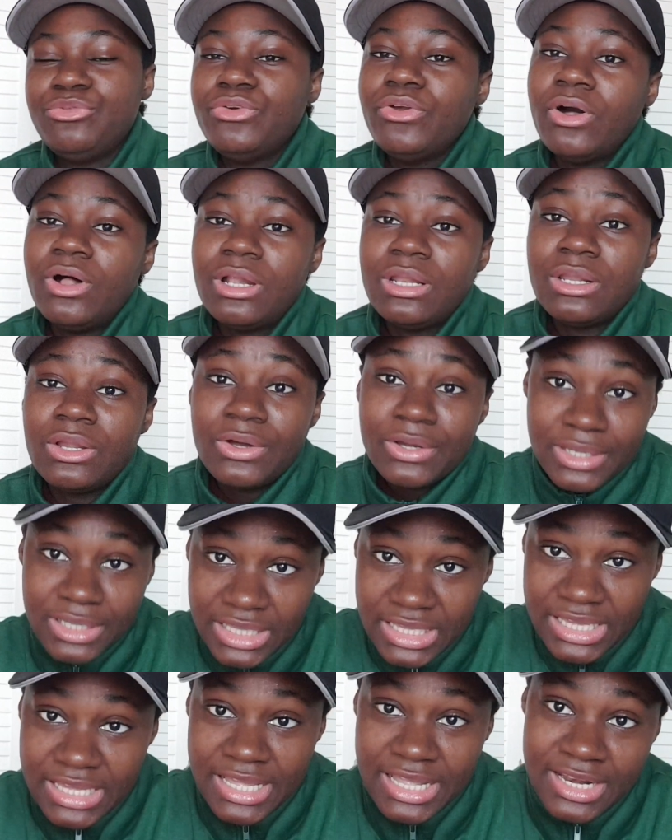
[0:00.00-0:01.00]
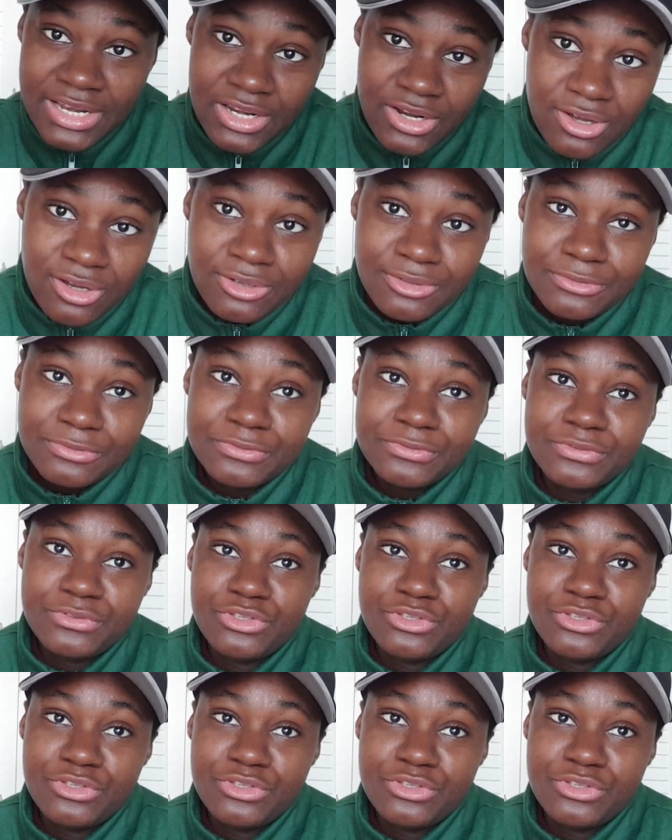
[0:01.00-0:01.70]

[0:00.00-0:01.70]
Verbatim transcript: you're lucky enough